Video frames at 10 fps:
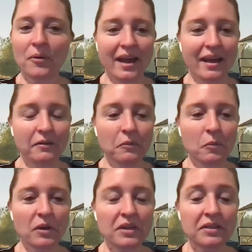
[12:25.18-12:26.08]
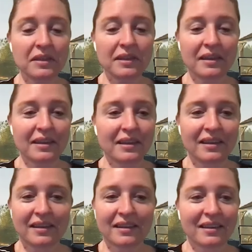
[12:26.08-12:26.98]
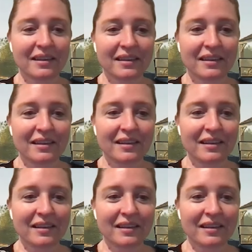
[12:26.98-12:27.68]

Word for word: yeah guy With- and basically